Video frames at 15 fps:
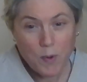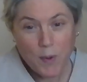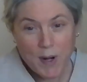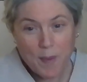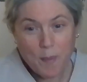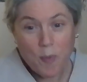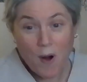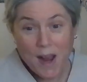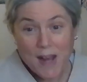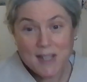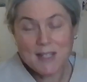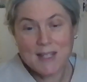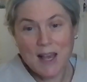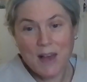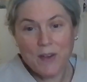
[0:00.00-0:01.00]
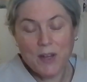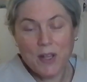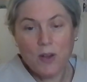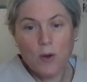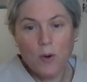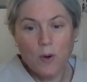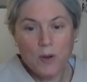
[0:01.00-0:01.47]
a bright sounding
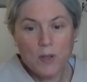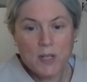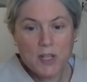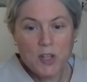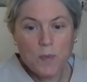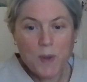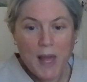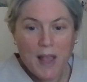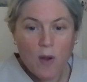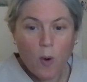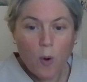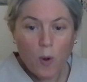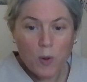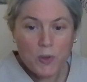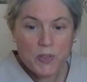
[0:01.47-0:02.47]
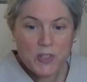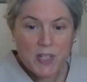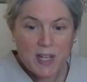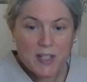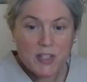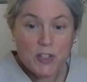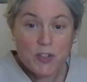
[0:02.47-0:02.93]
chord, and you play all
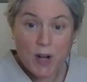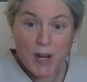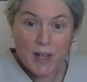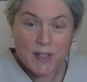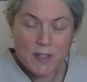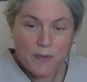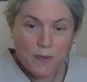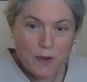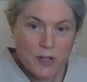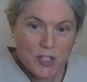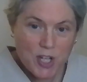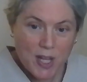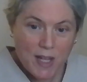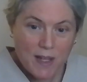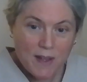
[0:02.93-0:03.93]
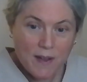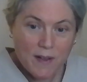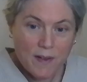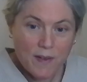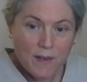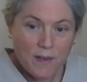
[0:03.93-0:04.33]
6 strings for a G. I'd